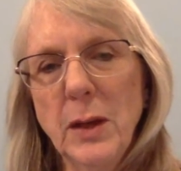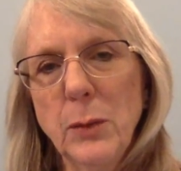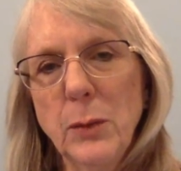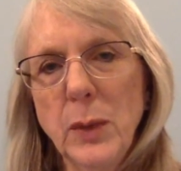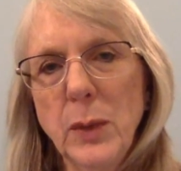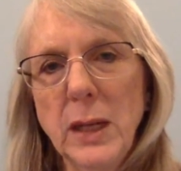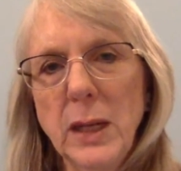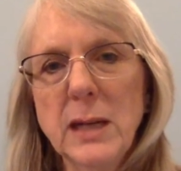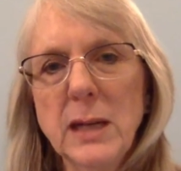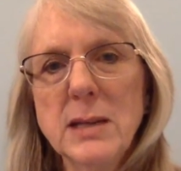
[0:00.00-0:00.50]

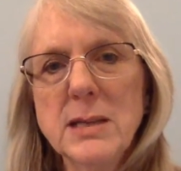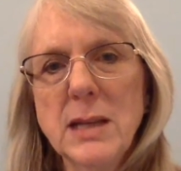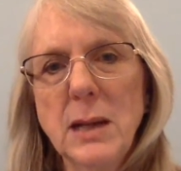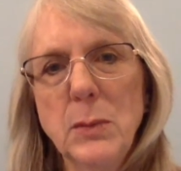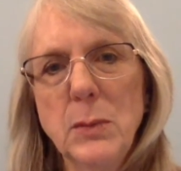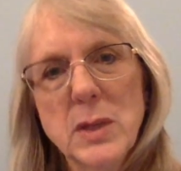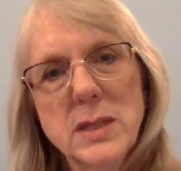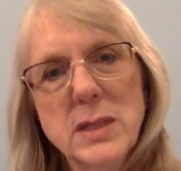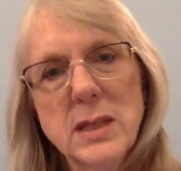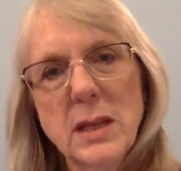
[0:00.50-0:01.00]
reading
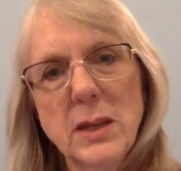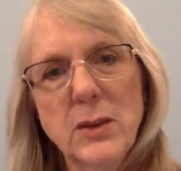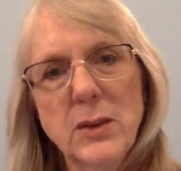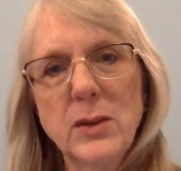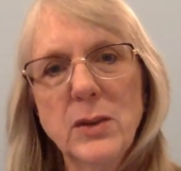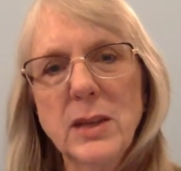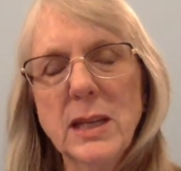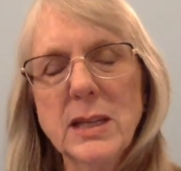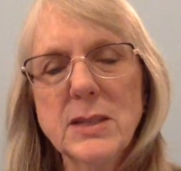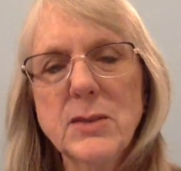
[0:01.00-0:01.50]
assignments and other
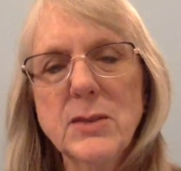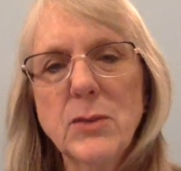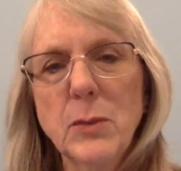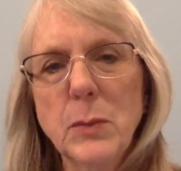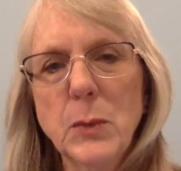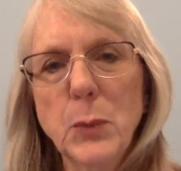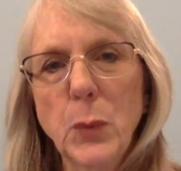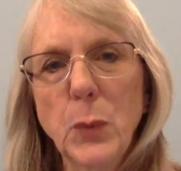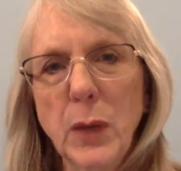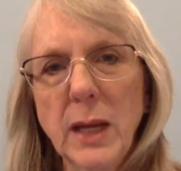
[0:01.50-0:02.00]
things
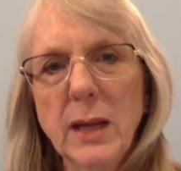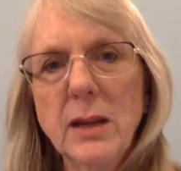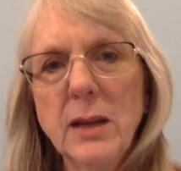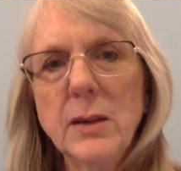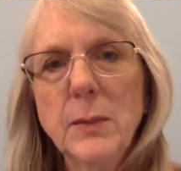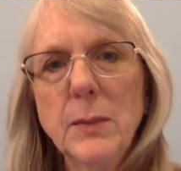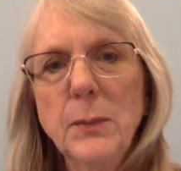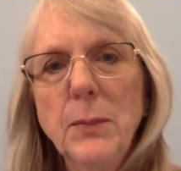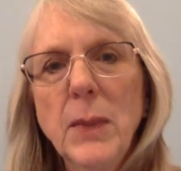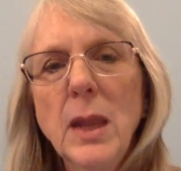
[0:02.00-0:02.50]
from the week.